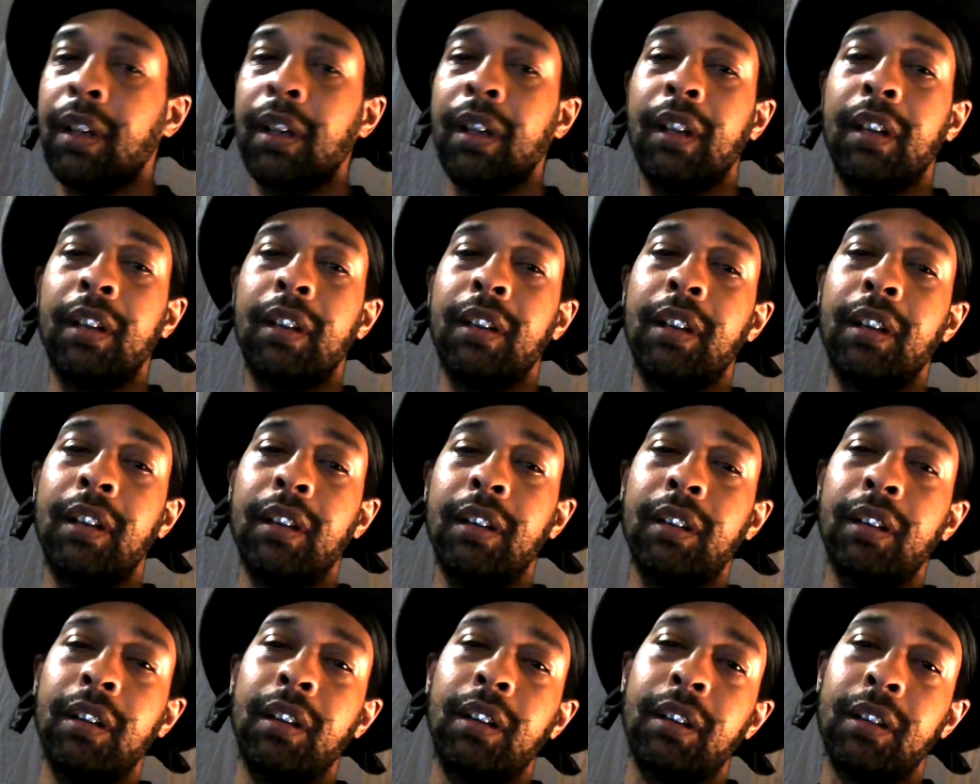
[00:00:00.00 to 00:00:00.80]

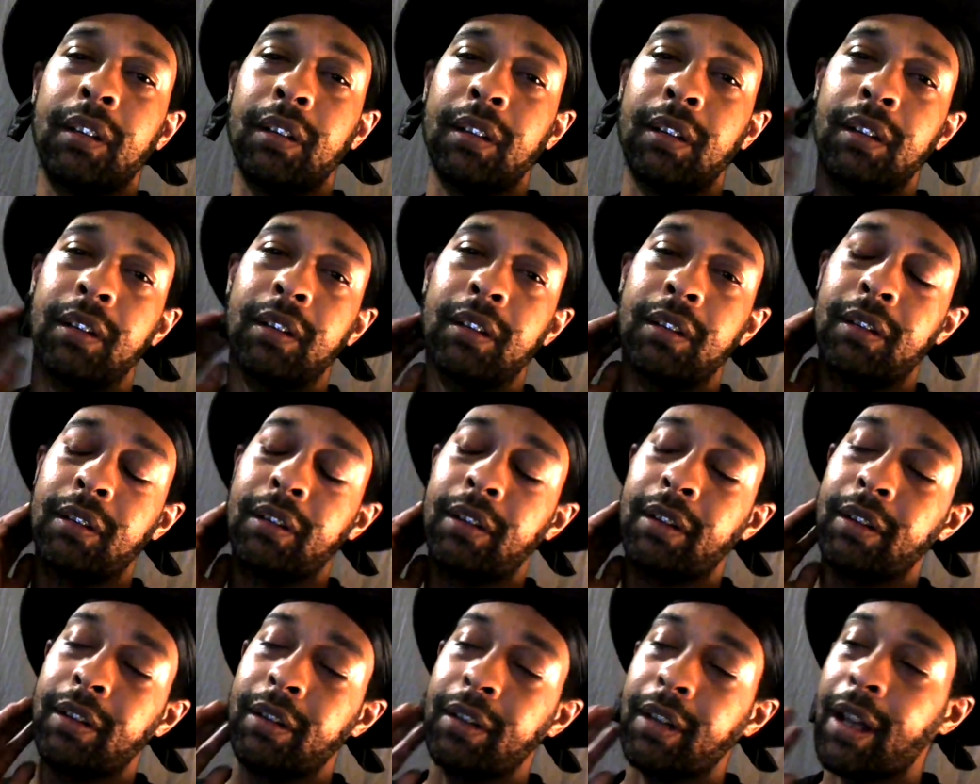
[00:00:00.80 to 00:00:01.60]
Look, look, look,
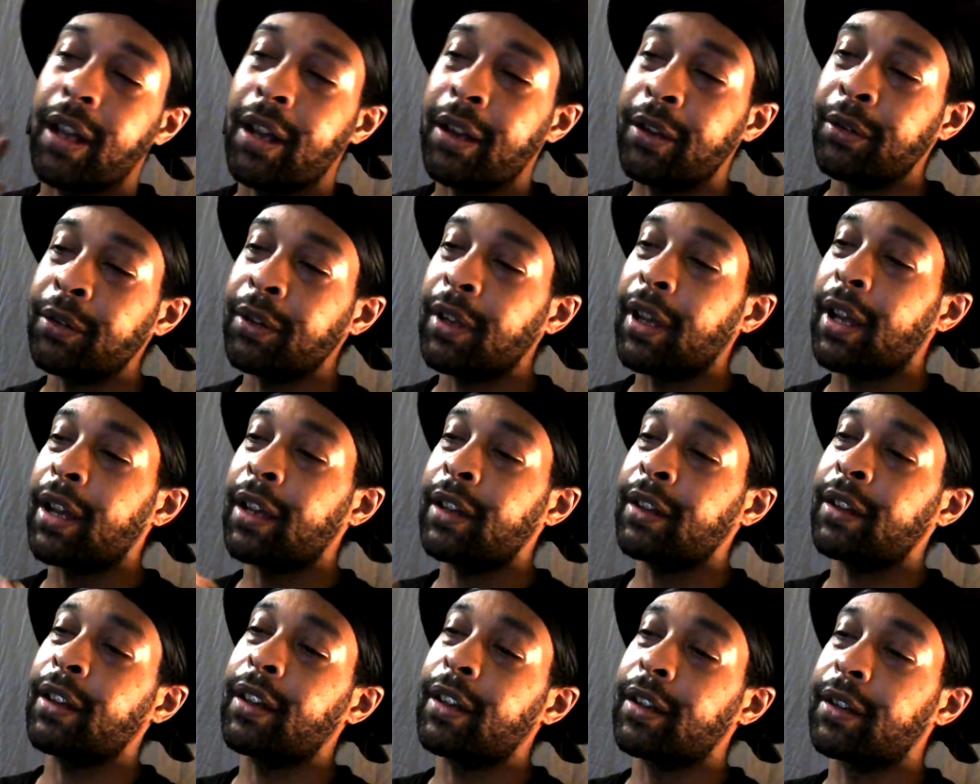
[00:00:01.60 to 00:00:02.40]
look. I,
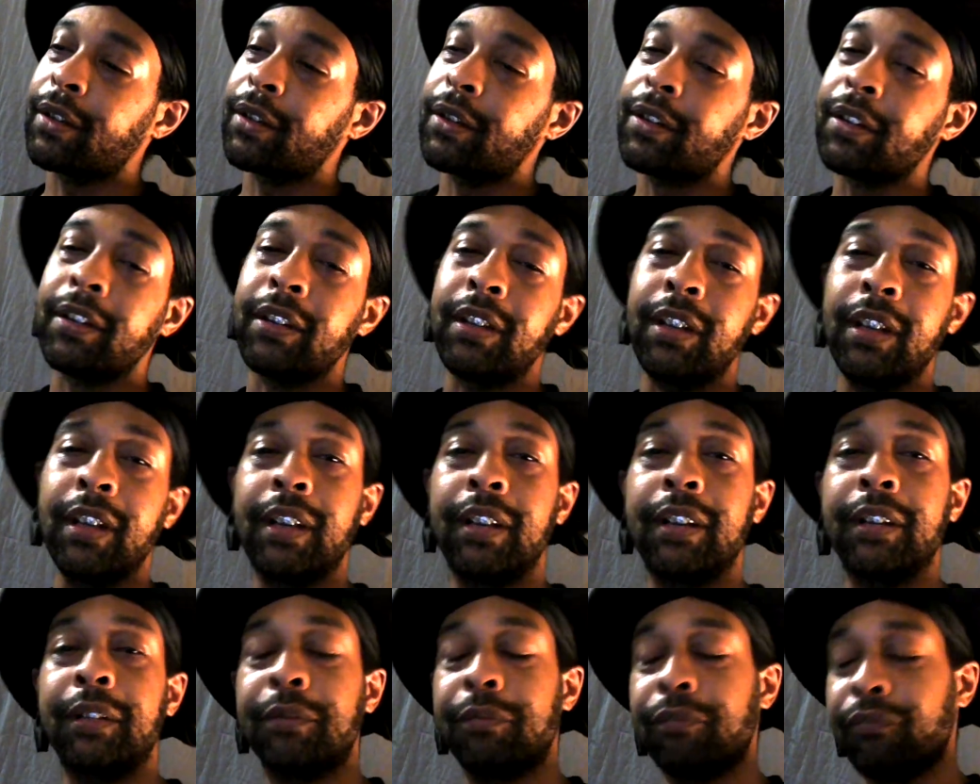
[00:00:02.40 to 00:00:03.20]
I
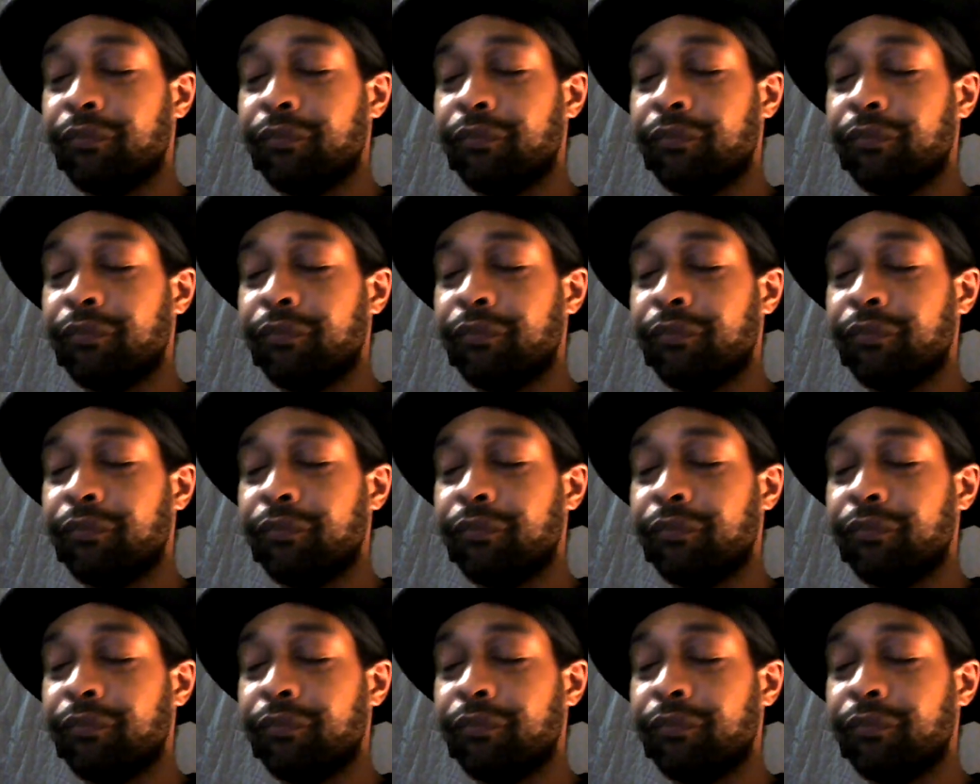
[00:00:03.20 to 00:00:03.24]
look.